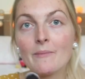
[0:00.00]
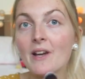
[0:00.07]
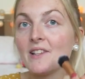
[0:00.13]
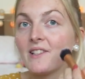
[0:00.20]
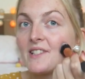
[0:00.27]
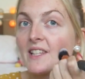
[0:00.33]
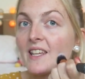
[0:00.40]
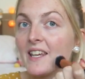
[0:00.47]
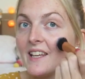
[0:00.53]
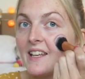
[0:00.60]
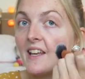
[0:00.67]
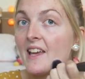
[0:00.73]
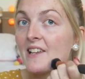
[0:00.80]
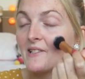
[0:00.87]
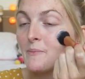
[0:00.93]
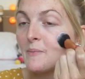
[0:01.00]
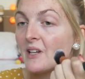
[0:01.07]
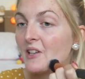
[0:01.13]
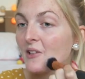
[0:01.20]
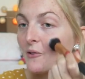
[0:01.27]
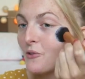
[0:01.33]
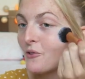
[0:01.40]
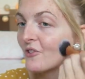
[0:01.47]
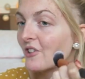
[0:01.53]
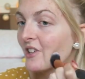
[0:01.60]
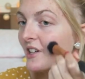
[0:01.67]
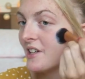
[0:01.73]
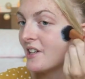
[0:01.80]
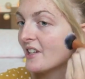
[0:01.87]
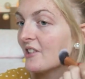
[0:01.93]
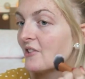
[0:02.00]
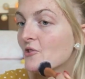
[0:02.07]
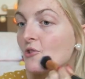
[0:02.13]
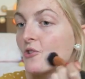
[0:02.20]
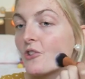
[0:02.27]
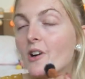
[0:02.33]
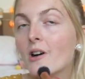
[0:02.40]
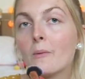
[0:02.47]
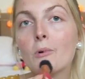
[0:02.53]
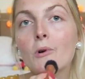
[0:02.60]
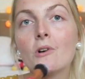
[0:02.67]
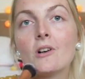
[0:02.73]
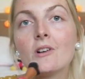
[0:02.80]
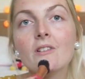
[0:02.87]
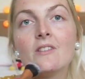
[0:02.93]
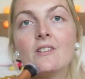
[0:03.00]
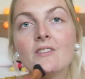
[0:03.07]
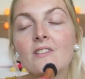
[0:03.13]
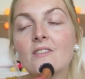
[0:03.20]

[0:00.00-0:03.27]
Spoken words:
my skin has been really trouble.